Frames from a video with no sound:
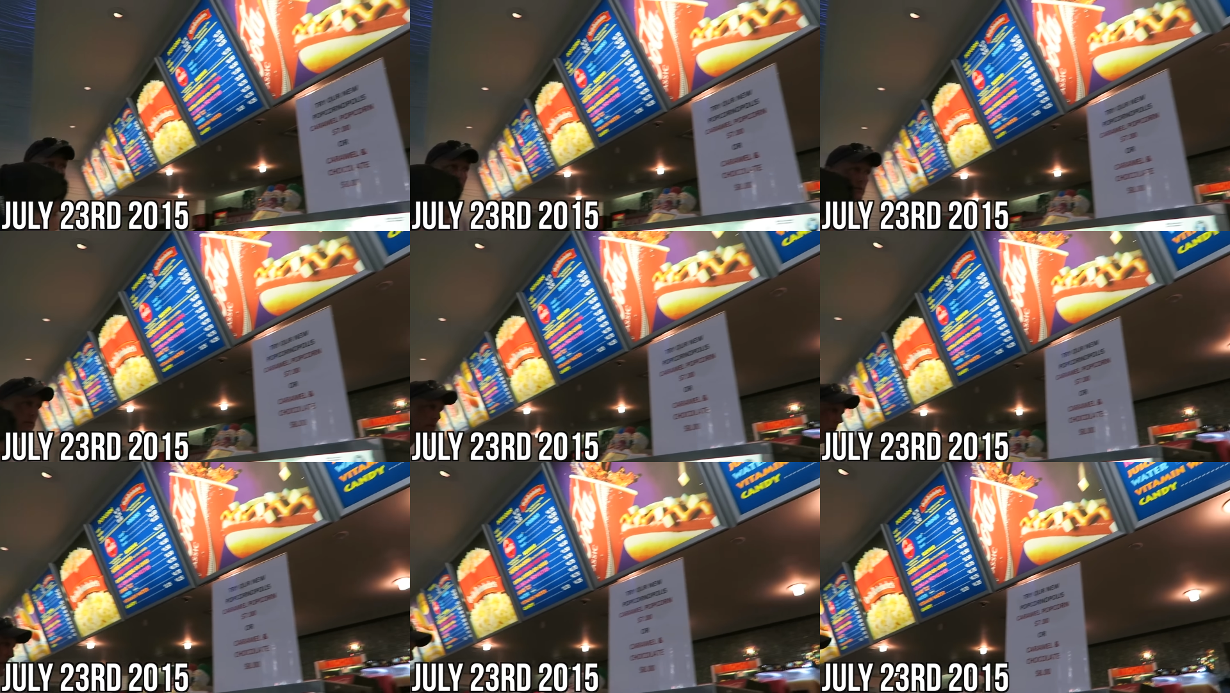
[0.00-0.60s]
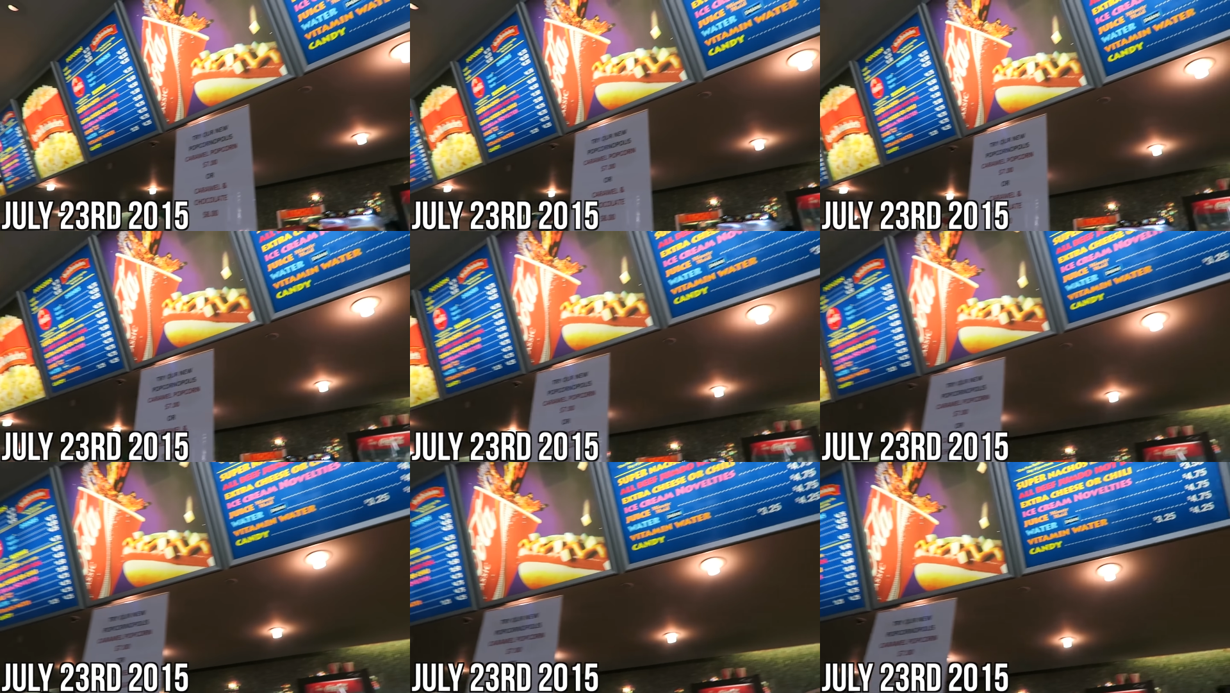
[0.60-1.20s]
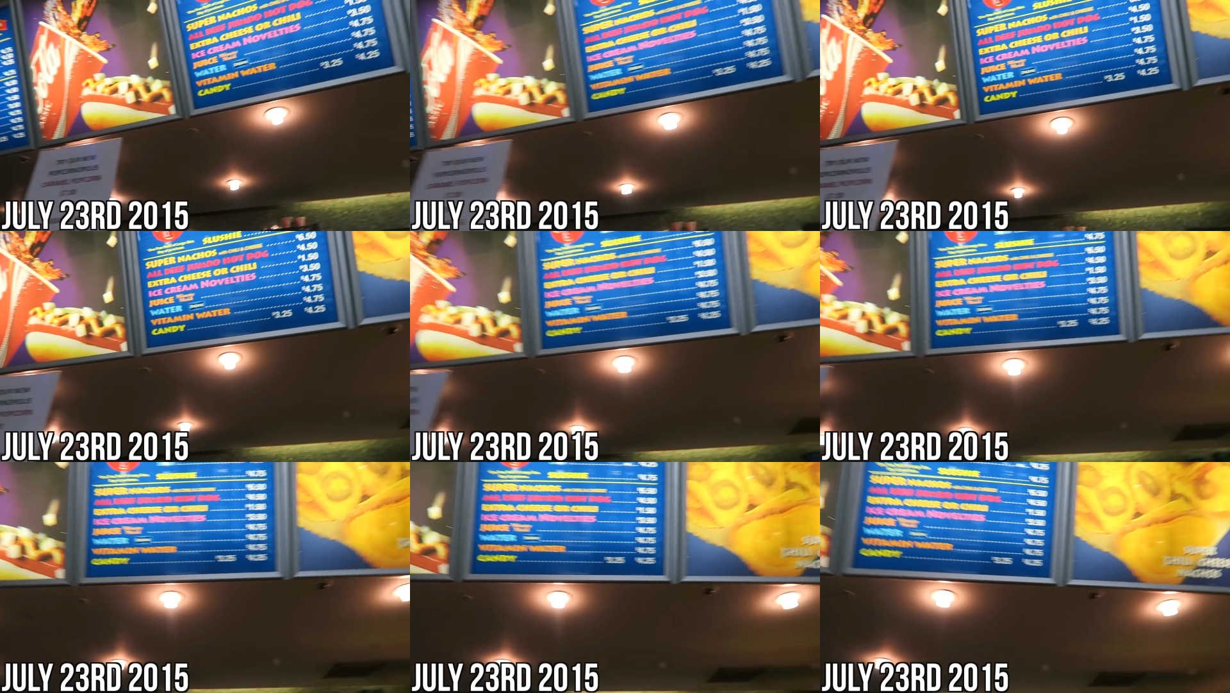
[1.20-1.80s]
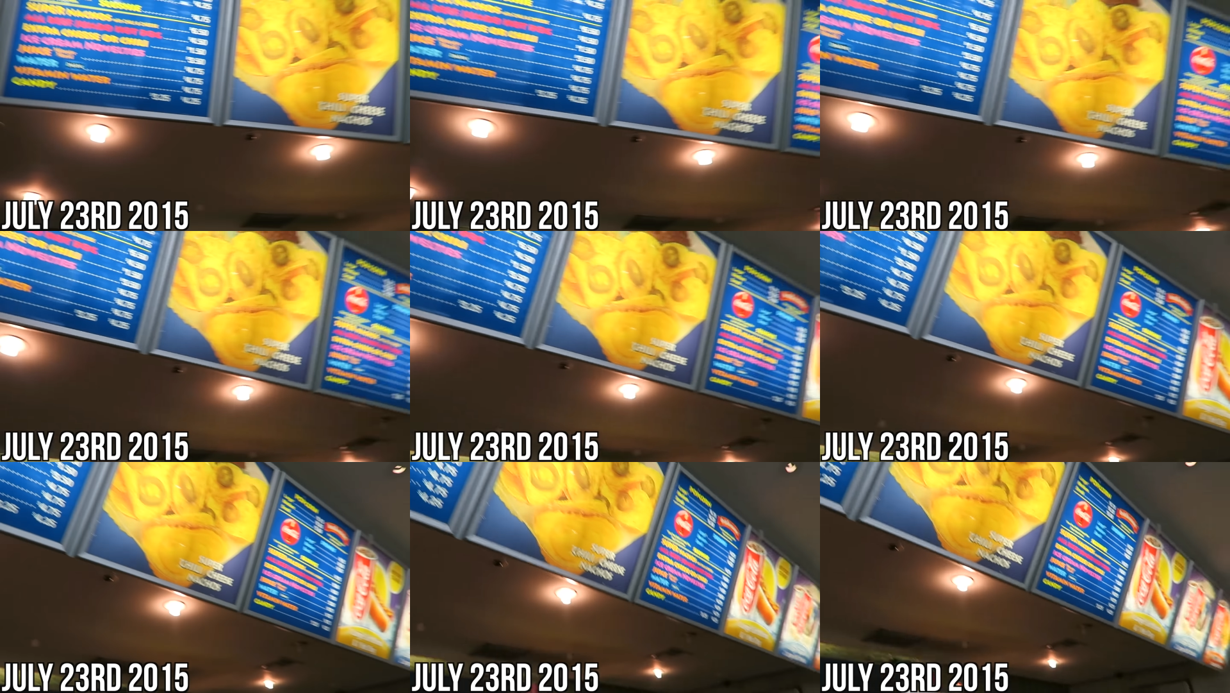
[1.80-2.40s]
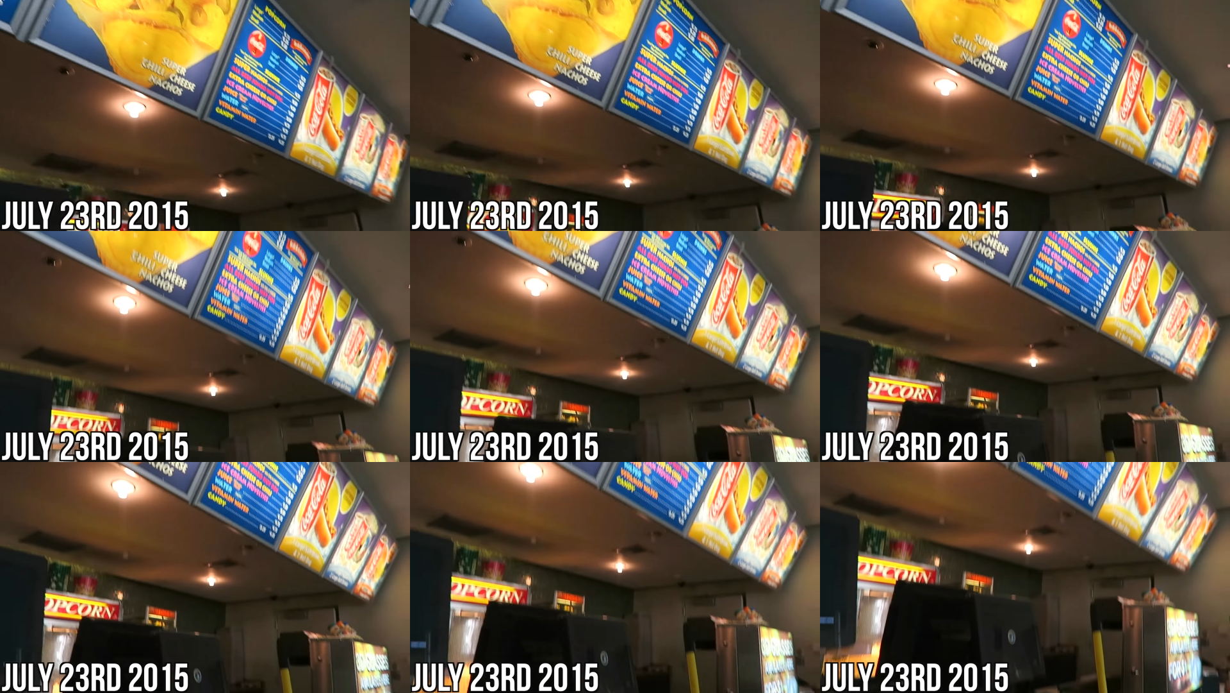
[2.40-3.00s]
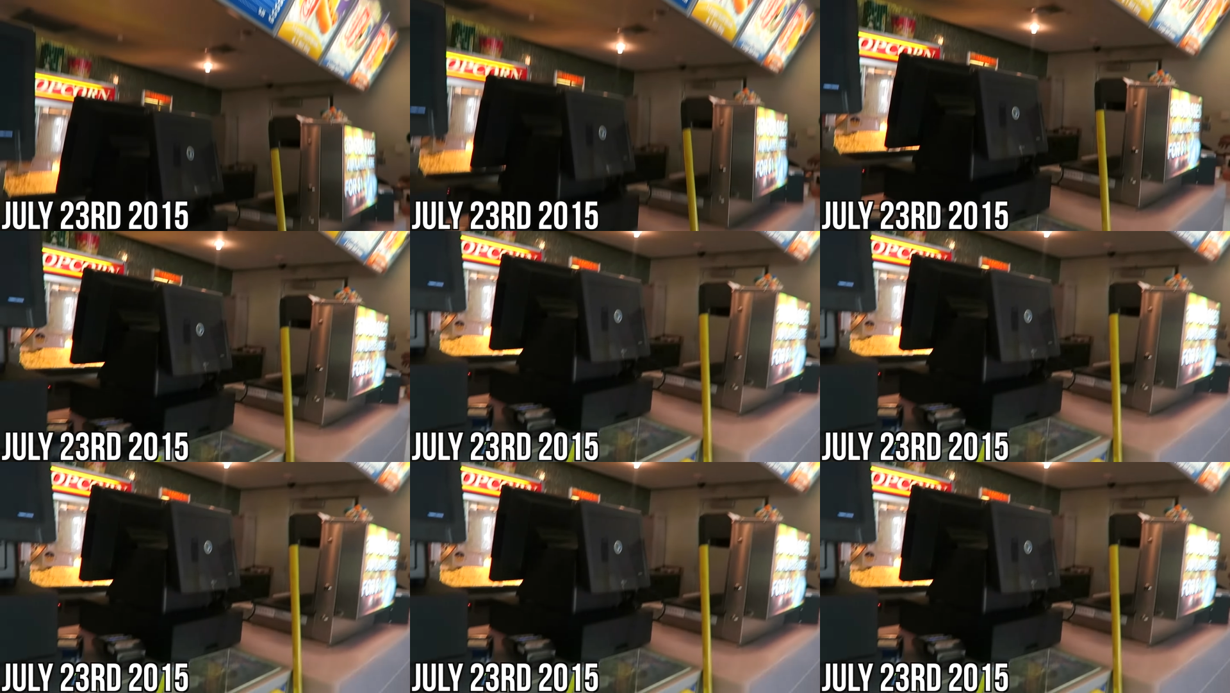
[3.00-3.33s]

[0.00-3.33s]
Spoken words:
(no speaker visible)